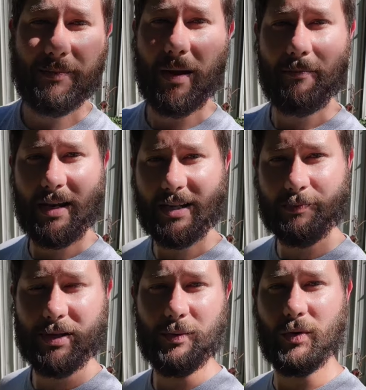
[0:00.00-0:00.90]
my
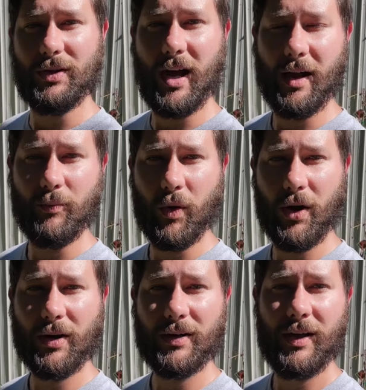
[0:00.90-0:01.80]
Mini-Split would not
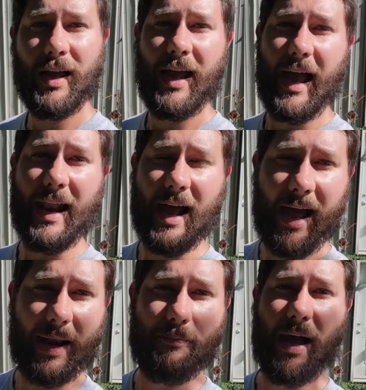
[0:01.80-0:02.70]
work, and I
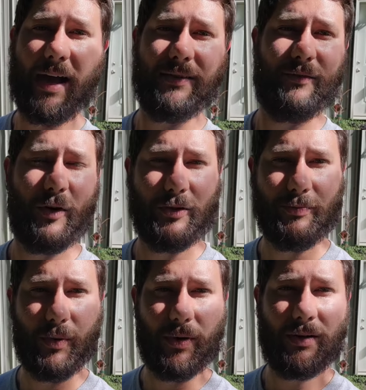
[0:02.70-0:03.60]
had a bad inverter
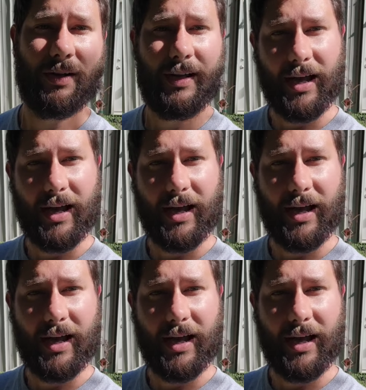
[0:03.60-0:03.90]
board.